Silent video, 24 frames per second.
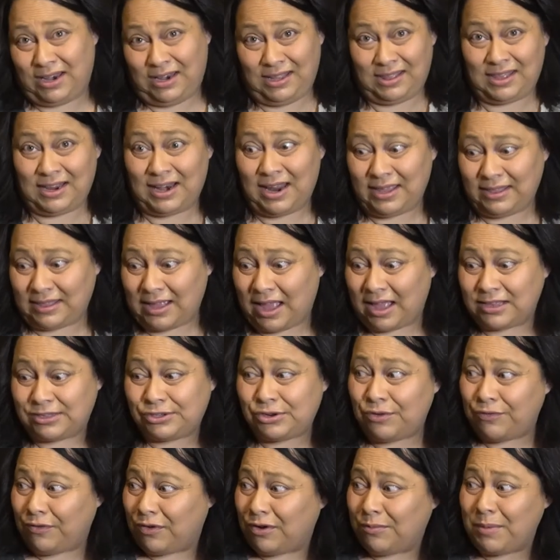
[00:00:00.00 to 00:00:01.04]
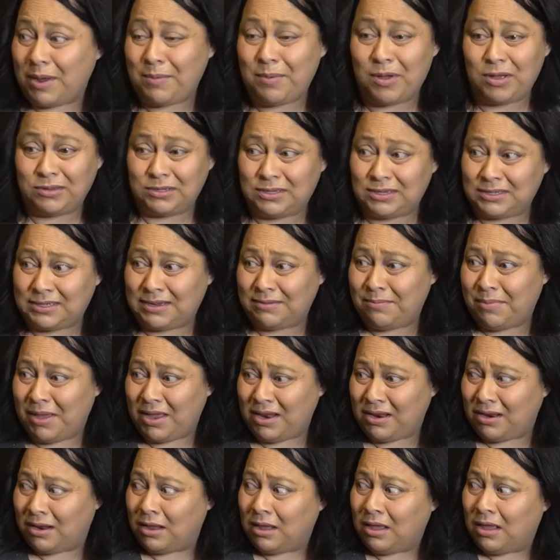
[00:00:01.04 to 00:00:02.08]
anything like that so far my boxes have
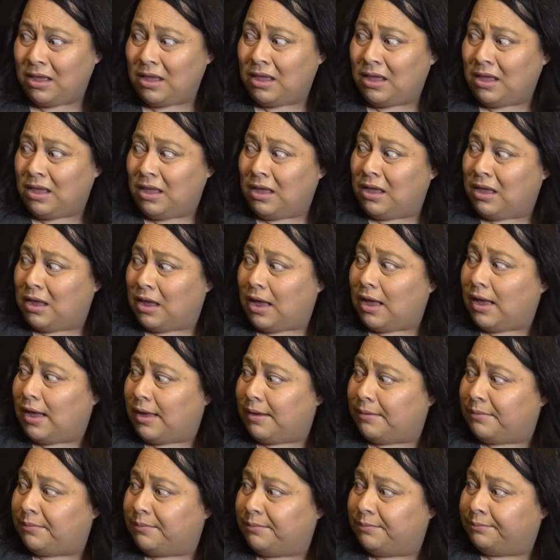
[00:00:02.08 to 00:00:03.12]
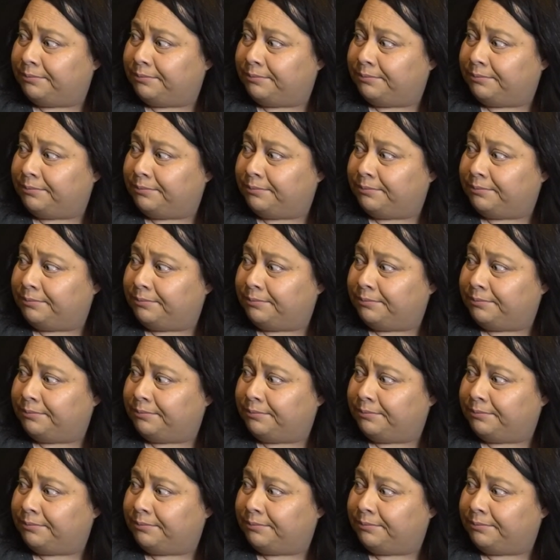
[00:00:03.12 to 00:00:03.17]
been um,